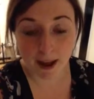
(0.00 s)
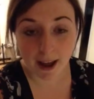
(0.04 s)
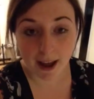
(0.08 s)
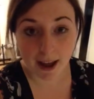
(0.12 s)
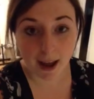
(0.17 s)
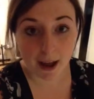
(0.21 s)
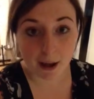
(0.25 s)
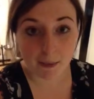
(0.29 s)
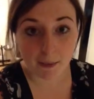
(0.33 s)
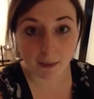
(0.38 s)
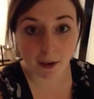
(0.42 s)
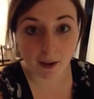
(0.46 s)

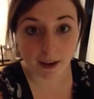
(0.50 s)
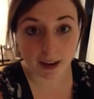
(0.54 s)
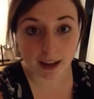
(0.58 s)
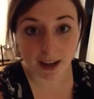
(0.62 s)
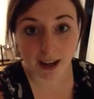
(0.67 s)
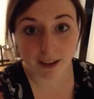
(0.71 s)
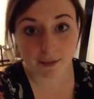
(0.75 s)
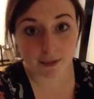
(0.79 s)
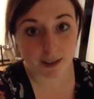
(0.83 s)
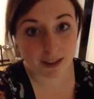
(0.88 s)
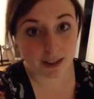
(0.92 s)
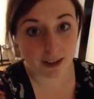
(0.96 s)
I
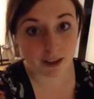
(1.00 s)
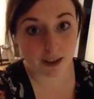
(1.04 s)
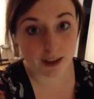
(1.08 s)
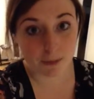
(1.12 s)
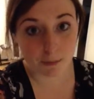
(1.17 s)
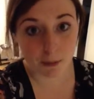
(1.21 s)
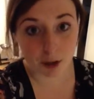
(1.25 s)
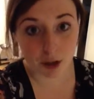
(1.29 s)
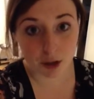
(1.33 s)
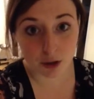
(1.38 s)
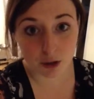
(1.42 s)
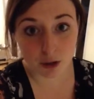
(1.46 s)
have
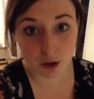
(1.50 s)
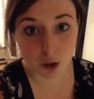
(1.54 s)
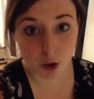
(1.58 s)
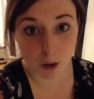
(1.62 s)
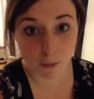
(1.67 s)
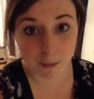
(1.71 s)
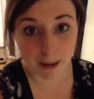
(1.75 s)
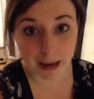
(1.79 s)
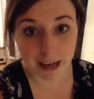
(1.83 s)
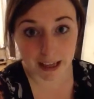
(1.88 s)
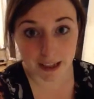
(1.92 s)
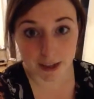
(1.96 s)
started my new
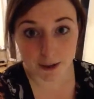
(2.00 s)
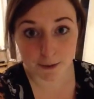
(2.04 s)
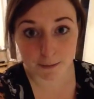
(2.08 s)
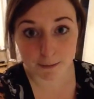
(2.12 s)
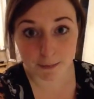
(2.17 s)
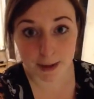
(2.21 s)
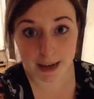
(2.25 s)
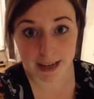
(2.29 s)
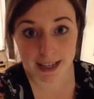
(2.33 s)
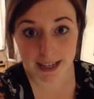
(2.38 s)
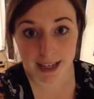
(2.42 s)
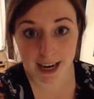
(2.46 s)
job as of
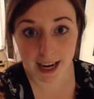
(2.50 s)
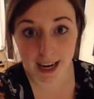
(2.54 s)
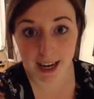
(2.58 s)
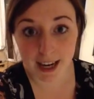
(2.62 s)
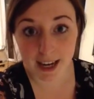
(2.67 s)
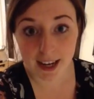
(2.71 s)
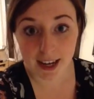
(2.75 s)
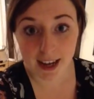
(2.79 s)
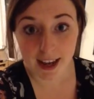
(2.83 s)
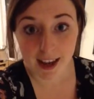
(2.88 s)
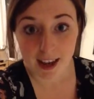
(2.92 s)
Monday,